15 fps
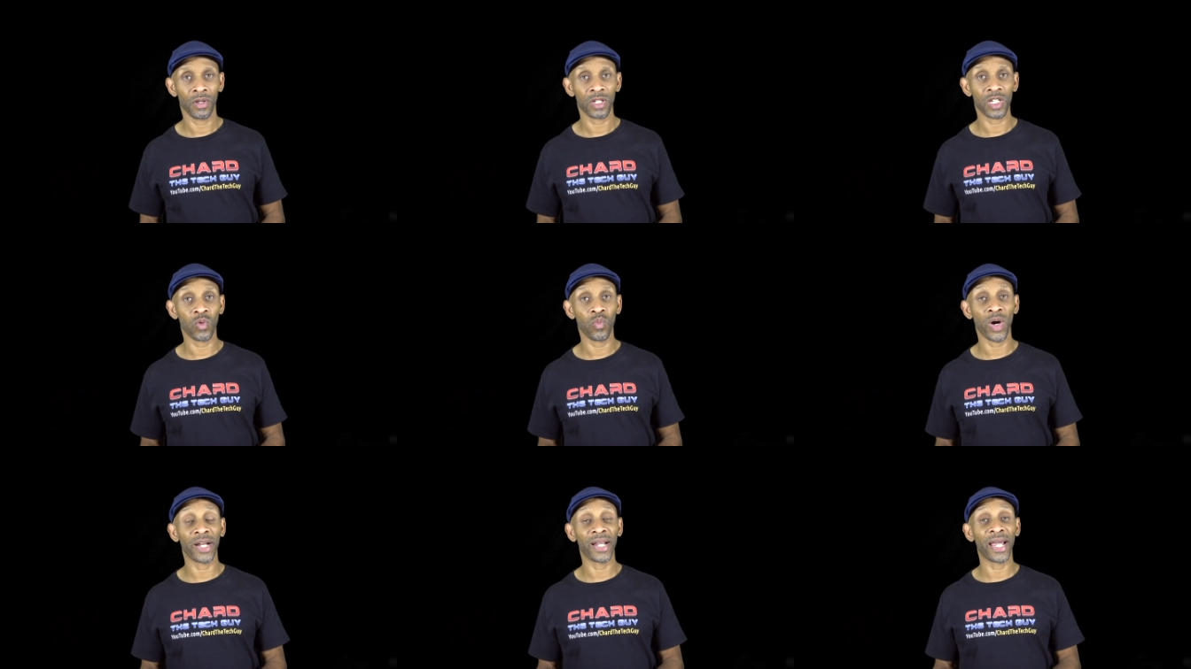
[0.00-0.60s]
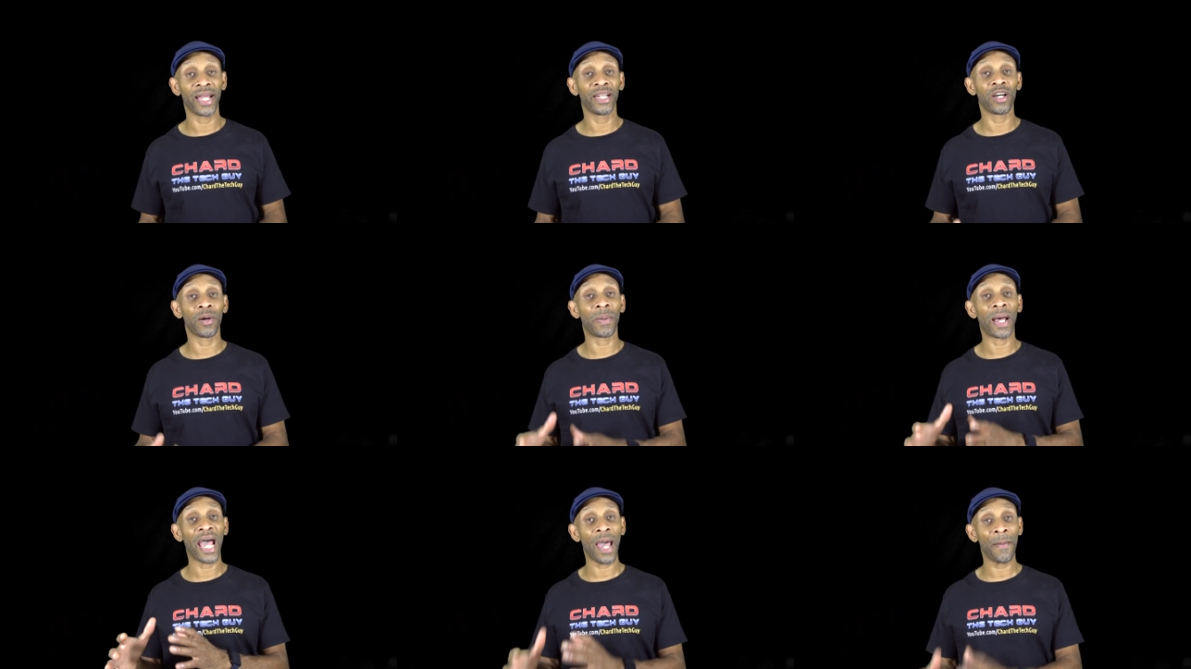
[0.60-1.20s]
So what end
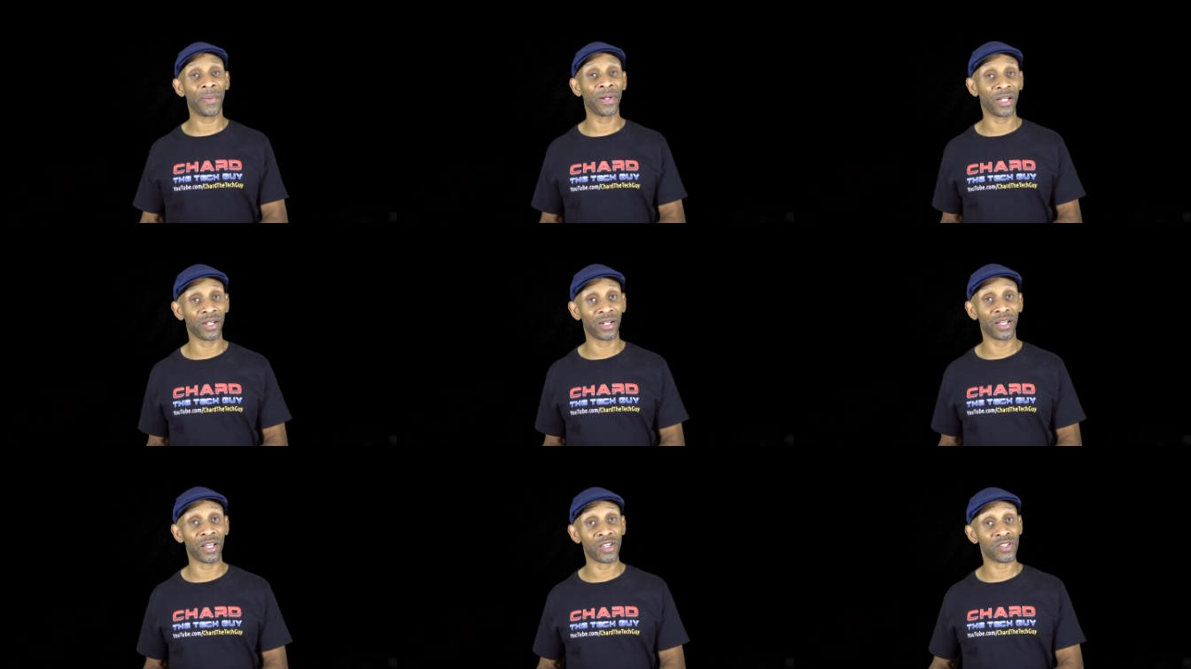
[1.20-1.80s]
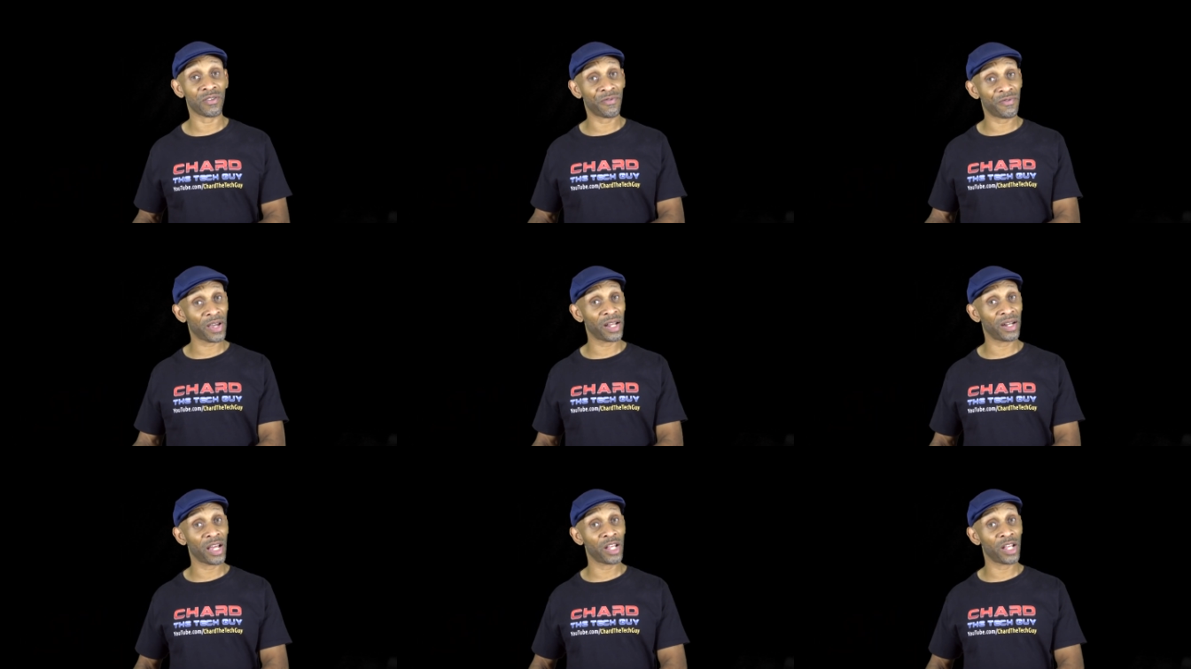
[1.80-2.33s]
up happening is the fact